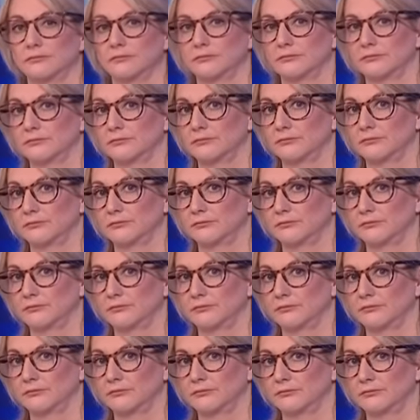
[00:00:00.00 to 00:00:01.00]

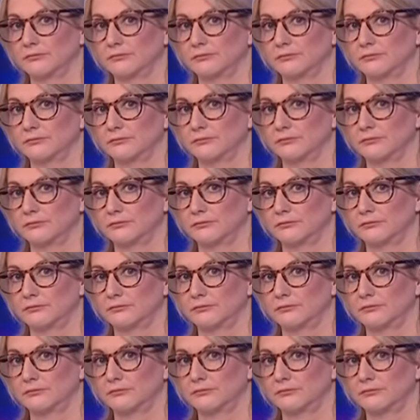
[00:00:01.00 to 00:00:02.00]

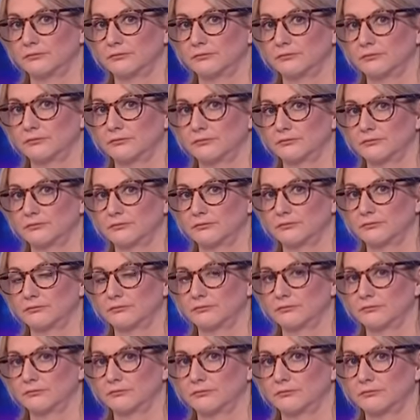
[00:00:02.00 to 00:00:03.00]

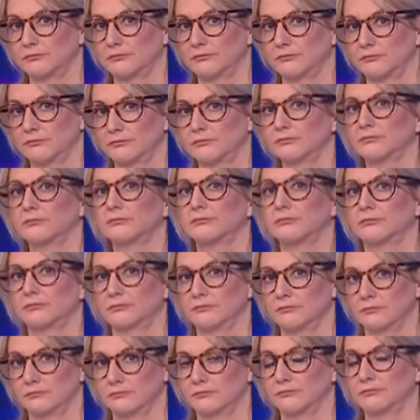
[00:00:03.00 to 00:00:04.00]

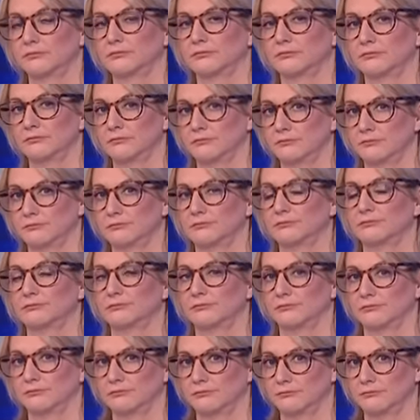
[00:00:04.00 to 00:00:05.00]

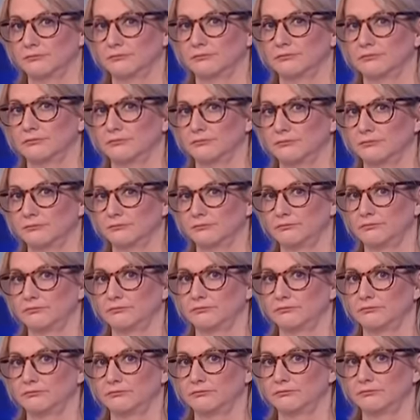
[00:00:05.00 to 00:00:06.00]

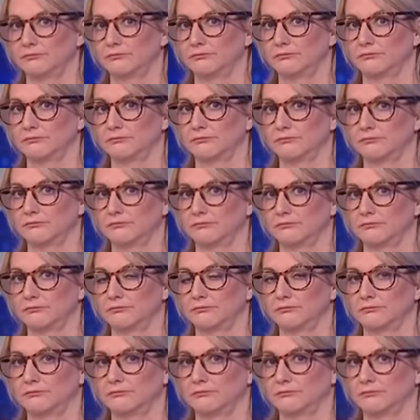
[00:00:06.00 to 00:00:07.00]

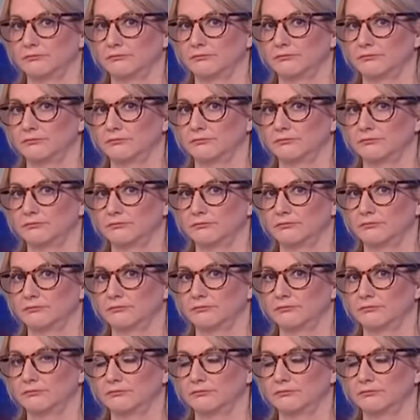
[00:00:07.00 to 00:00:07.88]
[no speech]